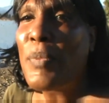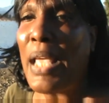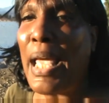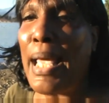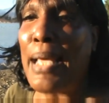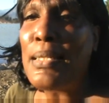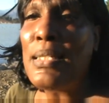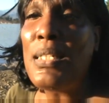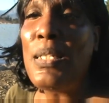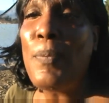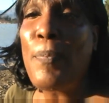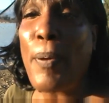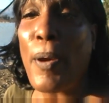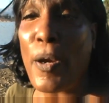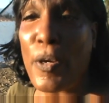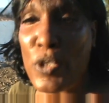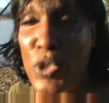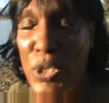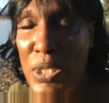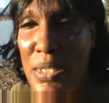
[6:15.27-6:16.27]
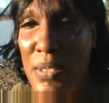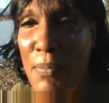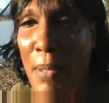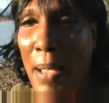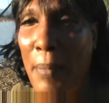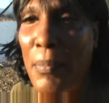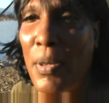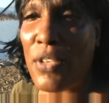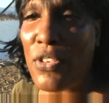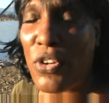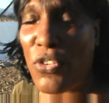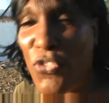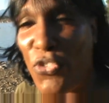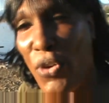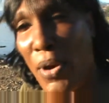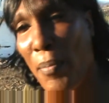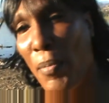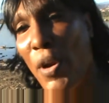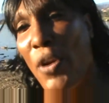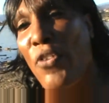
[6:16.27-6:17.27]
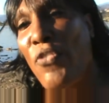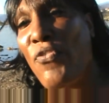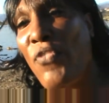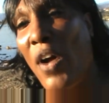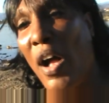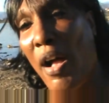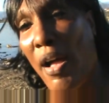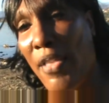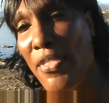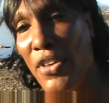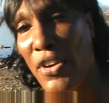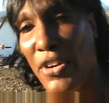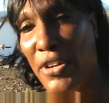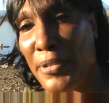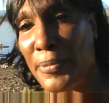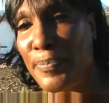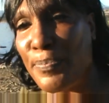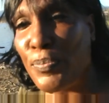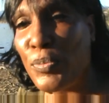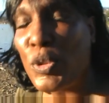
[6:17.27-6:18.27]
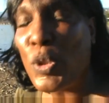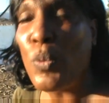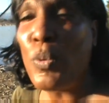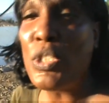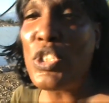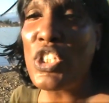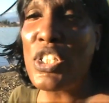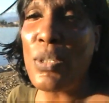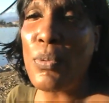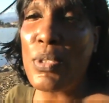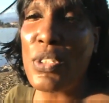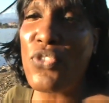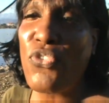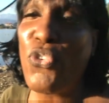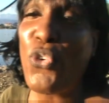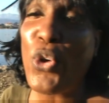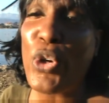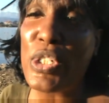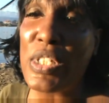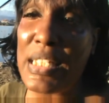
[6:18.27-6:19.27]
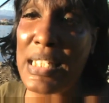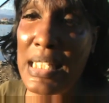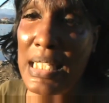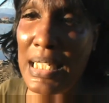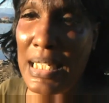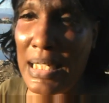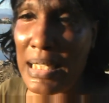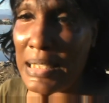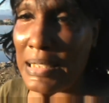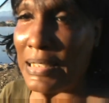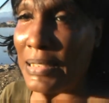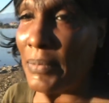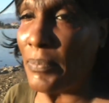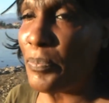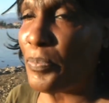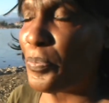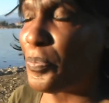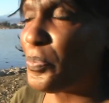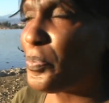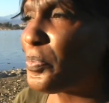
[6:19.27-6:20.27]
And he purchased my mother from her father when she was 14.